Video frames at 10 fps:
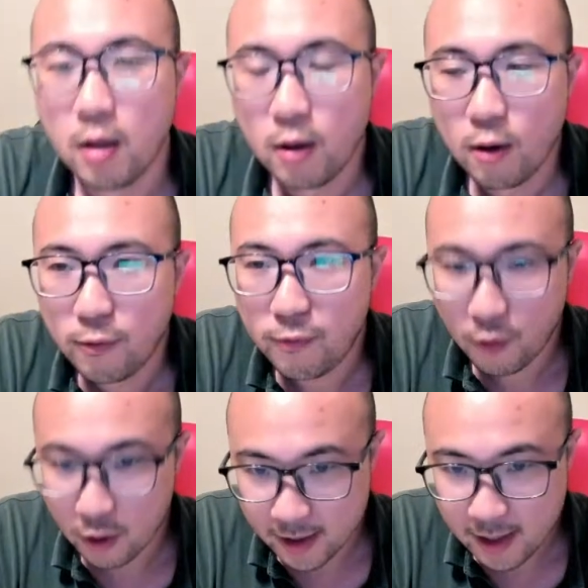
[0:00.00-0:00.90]

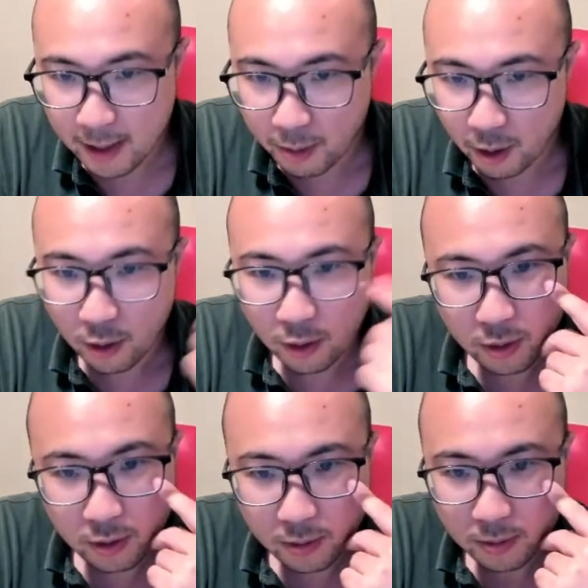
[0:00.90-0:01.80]
For example,
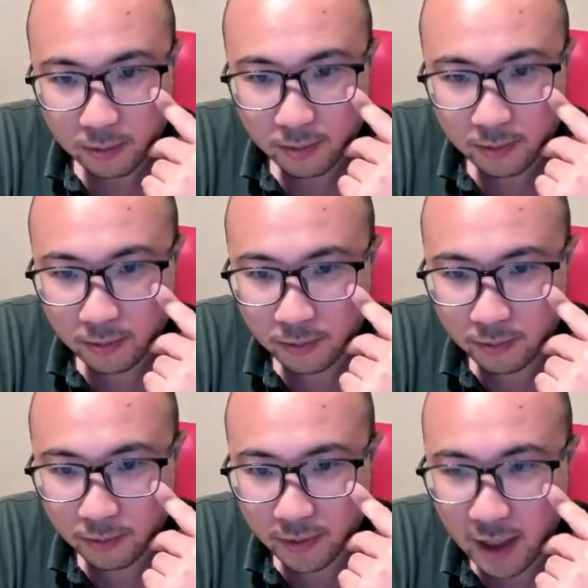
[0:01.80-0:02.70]

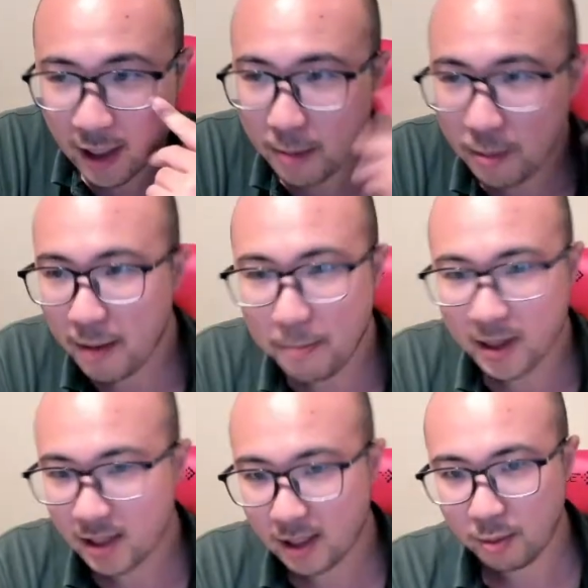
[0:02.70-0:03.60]
I can play
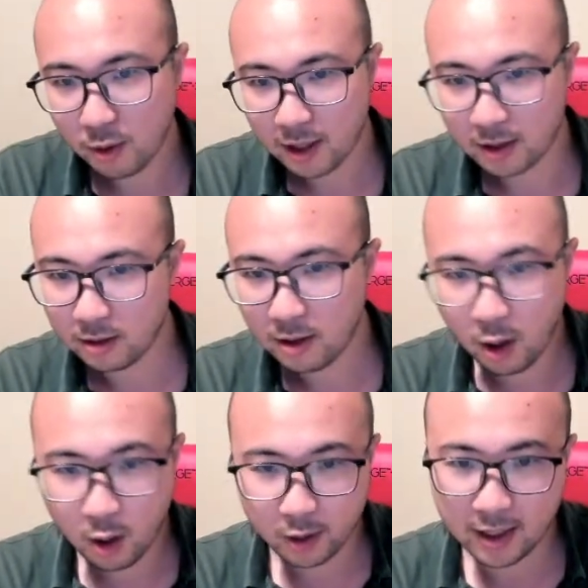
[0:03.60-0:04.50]
basketball like
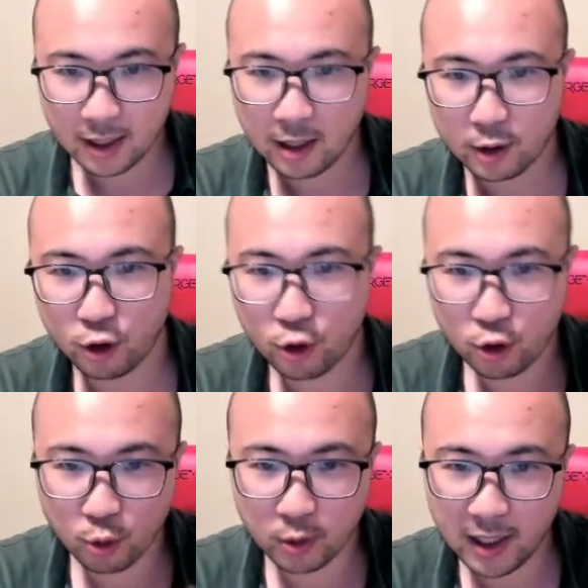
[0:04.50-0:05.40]
all day, like
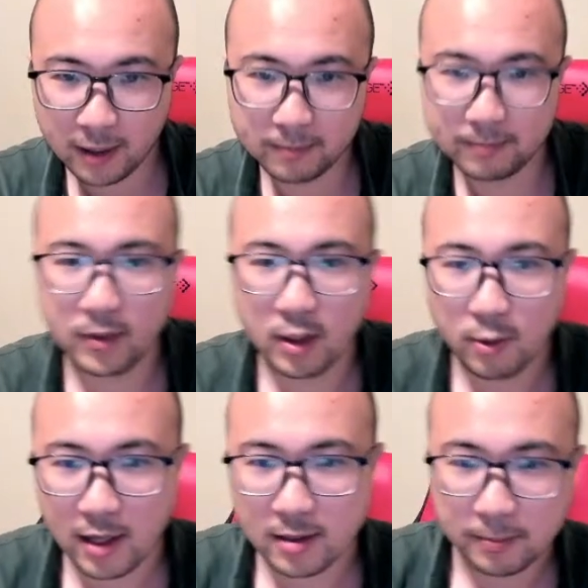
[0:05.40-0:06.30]
shooting,
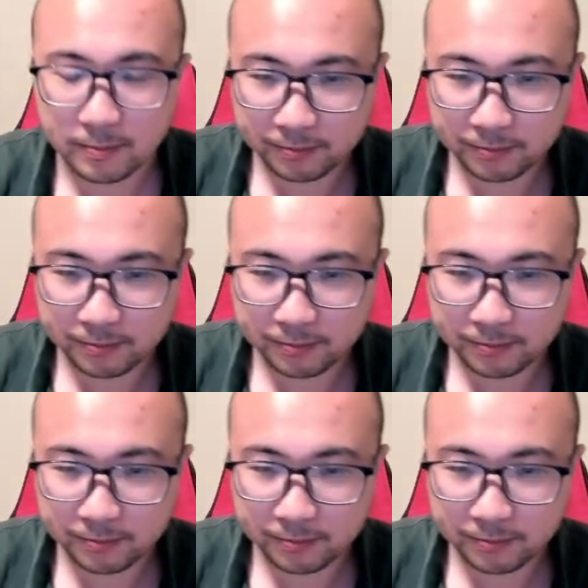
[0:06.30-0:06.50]
right?